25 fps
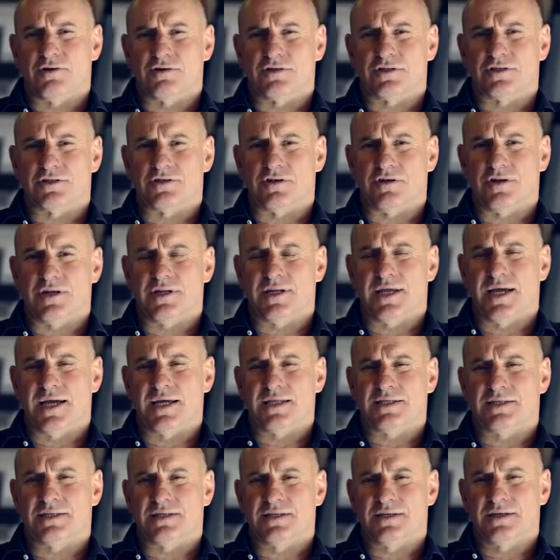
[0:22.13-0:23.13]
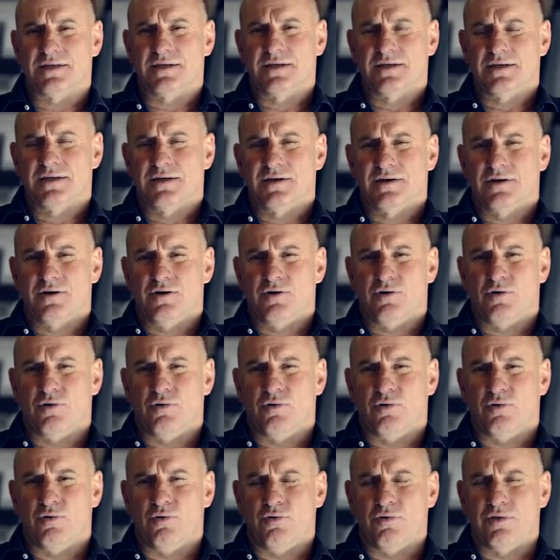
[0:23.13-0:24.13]
consolidate
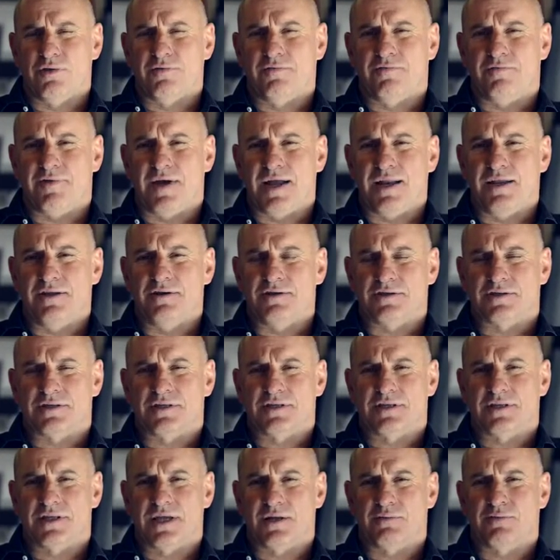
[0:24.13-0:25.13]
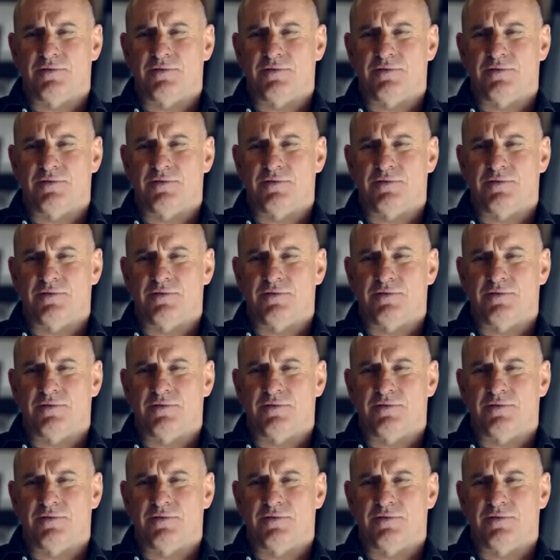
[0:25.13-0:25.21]
all the values